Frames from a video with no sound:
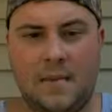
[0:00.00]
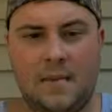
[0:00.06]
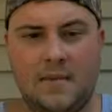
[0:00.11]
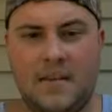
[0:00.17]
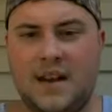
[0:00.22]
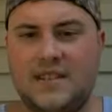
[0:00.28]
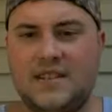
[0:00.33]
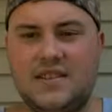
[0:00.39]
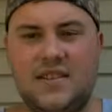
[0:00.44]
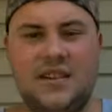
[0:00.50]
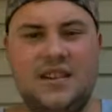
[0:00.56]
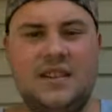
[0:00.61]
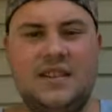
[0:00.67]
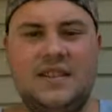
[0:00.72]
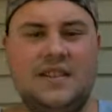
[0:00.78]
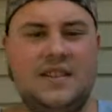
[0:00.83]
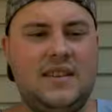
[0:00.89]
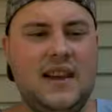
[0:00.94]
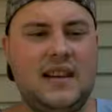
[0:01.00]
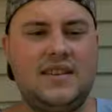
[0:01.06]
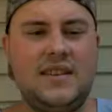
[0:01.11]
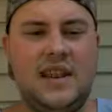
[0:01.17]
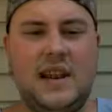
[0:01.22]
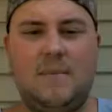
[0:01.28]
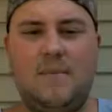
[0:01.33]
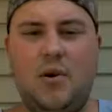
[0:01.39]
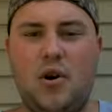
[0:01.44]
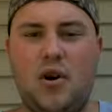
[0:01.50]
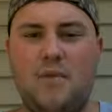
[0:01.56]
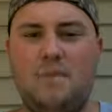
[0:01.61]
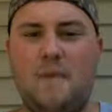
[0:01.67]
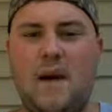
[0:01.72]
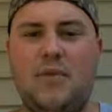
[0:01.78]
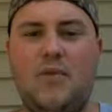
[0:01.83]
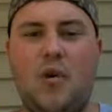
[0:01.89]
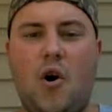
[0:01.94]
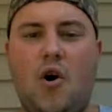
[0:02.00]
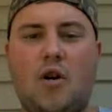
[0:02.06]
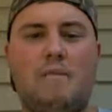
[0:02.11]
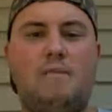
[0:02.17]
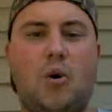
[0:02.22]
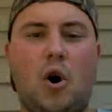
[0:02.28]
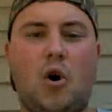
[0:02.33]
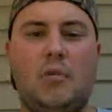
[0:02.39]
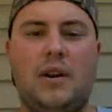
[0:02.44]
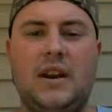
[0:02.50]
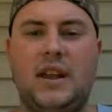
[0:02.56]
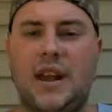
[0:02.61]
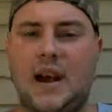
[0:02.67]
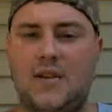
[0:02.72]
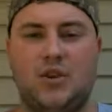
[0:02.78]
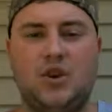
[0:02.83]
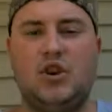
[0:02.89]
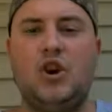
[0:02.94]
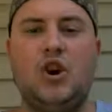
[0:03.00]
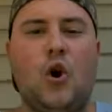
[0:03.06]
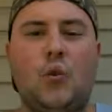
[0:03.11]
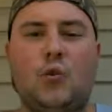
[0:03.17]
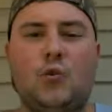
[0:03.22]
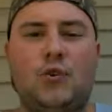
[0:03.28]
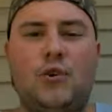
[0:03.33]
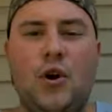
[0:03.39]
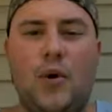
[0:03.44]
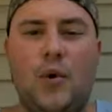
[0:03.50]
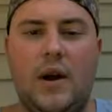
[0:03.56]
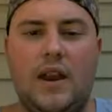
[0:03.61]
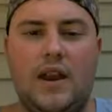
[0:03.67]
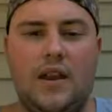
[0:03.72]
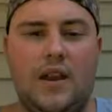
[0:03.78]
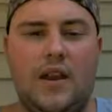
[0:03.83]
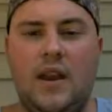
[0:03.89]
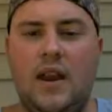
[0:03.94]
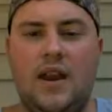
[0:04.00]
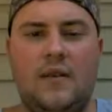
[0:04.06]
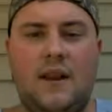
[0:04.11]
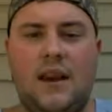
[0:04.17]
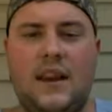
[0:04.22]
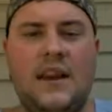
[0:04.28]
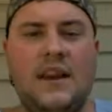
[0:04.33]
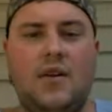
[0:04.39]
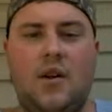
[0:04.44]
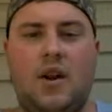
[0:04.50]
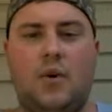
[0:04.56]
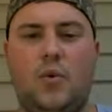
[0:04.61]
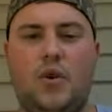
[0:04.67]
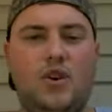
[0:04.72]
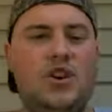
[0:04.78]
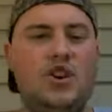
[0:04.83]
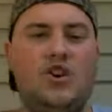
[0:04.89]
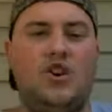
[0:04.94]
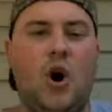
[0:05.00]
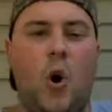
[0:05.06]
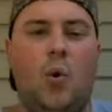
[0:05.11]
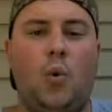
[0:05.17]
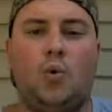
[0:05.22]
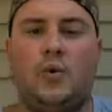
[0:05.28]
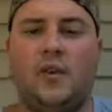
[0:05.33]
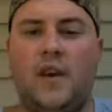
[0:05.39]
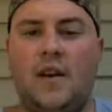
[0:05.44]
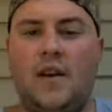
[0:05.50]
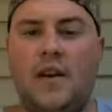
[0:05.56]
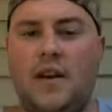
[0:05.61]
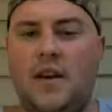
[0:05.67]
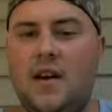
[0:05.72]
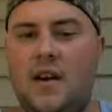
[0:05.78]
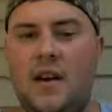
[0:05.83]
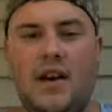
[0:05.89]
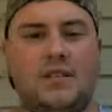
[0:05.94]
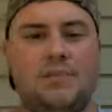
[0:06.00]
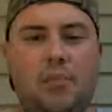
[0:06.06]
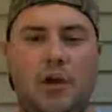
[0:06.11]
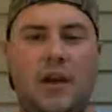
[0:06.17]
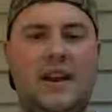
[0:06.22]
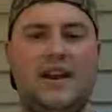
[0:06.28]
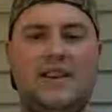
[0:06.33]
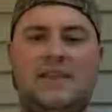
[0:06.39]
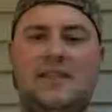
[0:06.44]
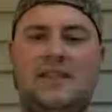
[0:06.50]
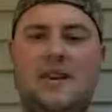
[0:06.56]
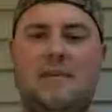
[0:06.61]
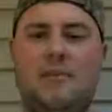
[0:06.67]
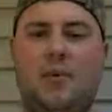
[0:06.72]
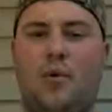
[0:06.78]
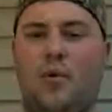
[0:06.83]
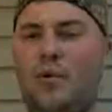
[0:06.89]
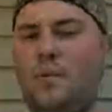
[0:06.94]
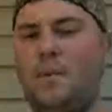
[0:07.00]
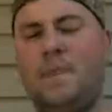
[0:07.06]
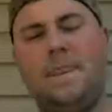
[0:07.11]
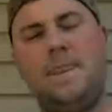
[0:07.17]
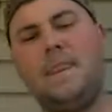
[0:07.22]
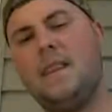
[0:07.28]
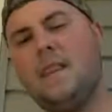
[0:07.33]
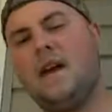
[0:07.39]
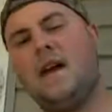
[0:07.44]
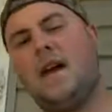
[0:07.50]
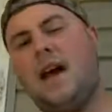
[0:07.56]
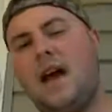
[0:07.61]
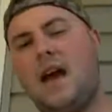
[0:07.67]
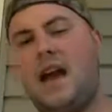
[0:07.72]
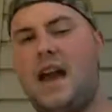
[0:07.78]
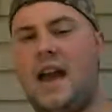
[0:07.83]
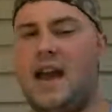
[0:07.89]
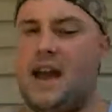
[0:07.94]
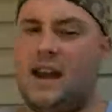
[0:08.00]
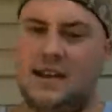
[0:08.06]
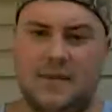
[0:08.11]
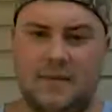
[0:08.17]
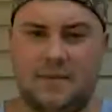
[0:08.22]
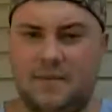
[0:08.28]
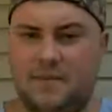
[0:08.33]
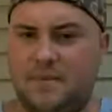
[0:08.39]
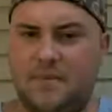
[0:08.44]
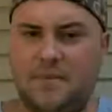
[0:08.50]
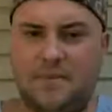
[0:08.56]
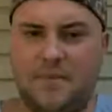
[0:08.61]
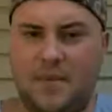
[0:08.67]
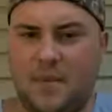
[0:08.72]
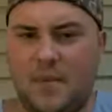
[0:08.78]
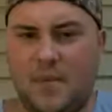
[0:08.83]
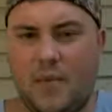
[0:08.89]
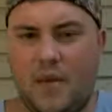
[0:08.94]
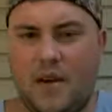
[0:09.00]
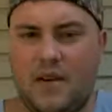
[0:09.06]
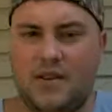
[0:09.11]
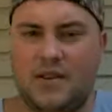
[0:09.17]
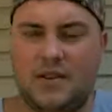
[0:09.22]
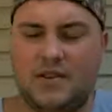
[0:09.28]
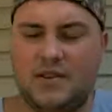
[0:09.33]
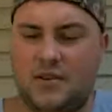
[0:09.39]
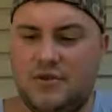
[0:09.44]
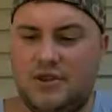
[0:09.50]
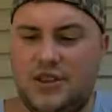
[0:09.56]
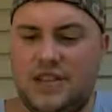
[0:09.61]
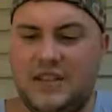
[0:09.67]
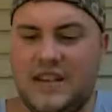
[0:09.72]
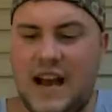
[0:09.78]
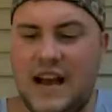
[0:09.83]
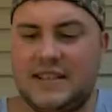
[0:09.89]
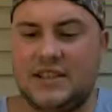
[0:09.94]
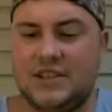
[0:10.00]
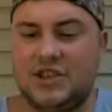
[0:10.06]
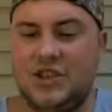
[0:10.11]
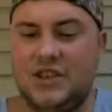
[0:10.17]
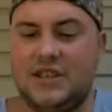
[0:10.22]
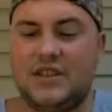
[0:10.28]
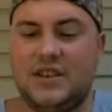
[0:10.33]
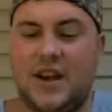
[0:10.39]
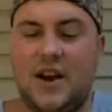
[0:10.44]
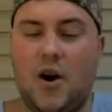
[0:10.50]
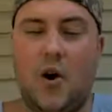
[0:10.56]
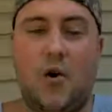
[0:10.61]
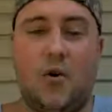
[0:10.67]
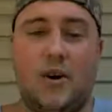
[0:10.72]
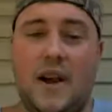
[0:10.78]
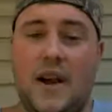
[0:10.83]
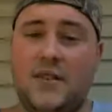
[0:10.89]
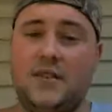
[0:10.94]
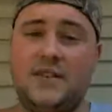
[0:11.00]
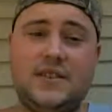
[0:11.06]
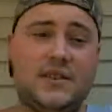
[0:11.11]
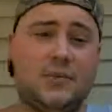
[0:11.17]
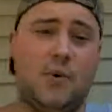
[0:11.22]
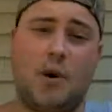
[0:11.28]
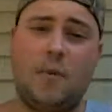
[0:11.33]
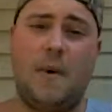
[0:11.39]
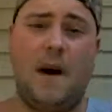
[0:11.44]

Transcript: That's like putting menthol and bourbon together. You don't do it in an e-liquid. You don't. It's plain and simple. And so she's like, oh yeah, this is one of